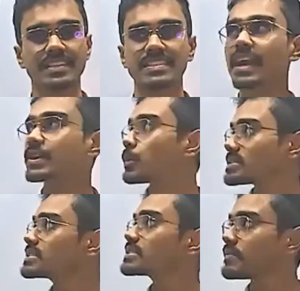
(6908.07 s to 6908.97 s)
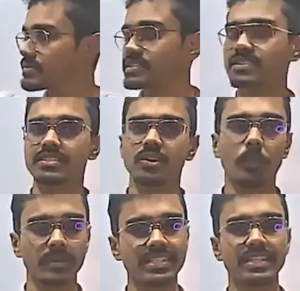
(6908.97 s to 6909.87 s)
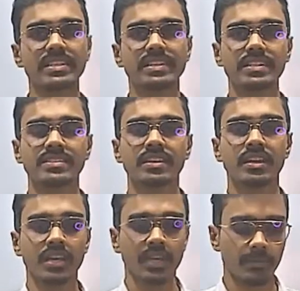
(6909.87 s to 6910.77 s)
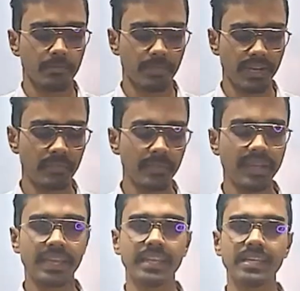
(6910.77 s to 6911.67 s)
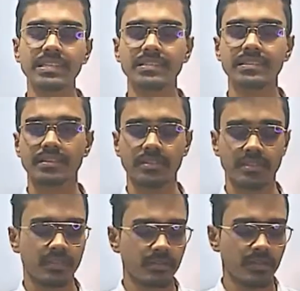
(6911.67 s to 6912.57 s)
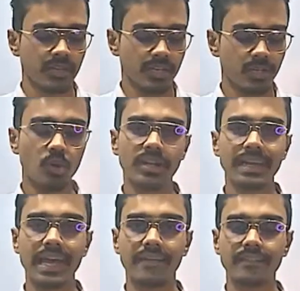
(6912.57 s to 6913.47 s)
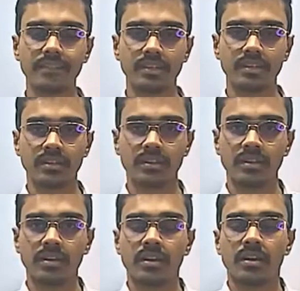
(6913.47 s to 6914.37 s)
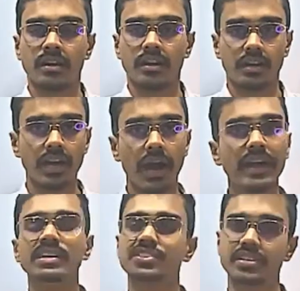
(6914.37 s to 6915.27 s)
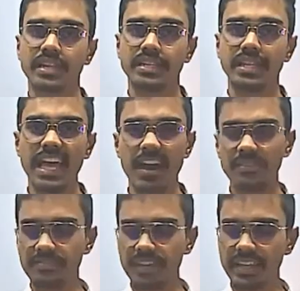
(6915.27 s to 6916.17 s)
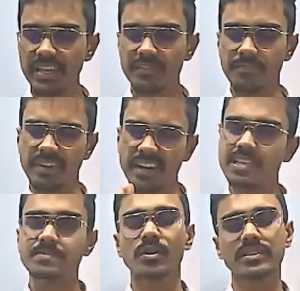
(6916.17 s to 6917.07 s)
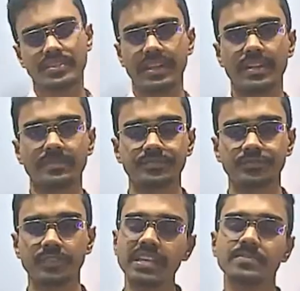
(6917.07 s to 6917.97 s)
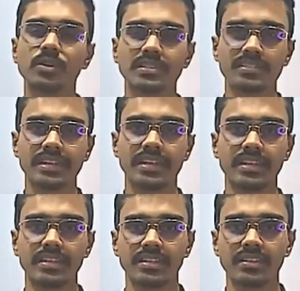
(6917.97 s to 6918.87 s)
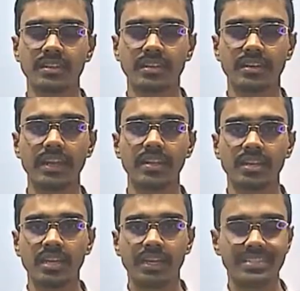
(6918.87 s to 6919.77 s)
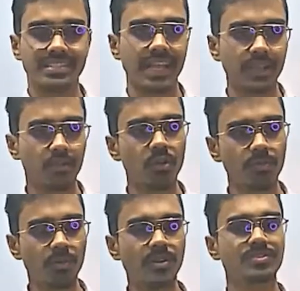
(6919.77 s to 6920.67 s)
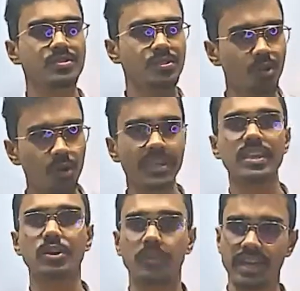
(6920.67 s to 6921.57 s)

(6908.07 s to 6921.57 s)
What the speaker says: opposite of this. Opposite in the sense, brittle materials don't have a higher strain. They have a very small strain, right? It's like almost no EOL,